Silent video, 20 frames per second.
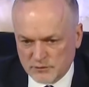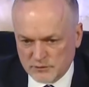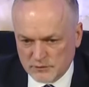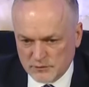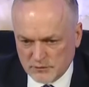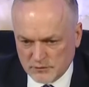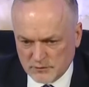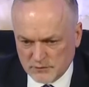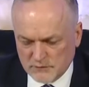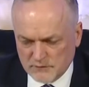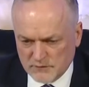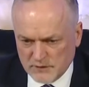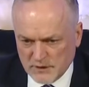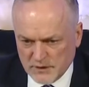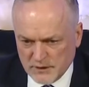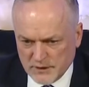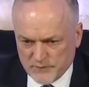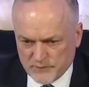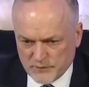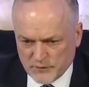that the
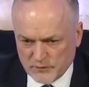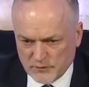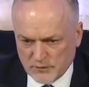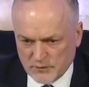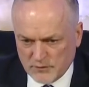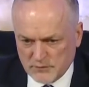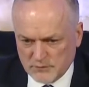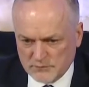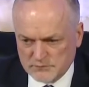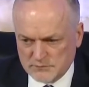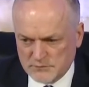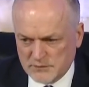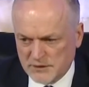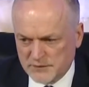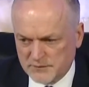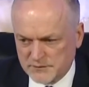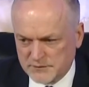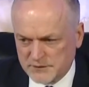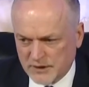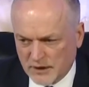
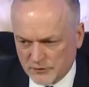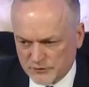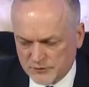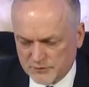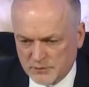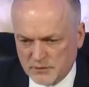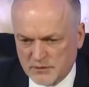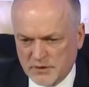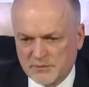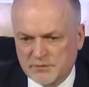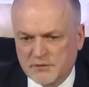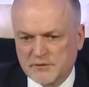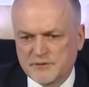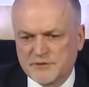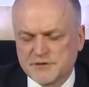quantity of